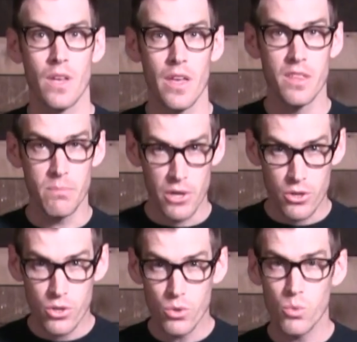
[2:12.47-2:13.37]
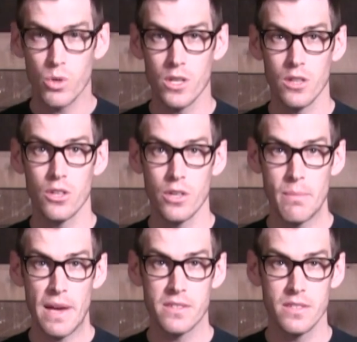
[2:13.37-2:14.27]
And the miracle we're going to learn
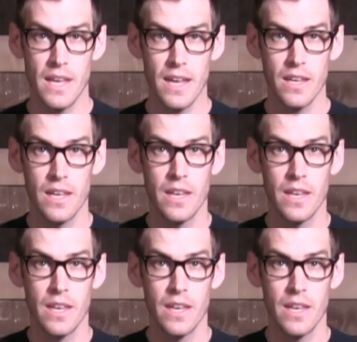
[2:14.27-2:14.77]
about today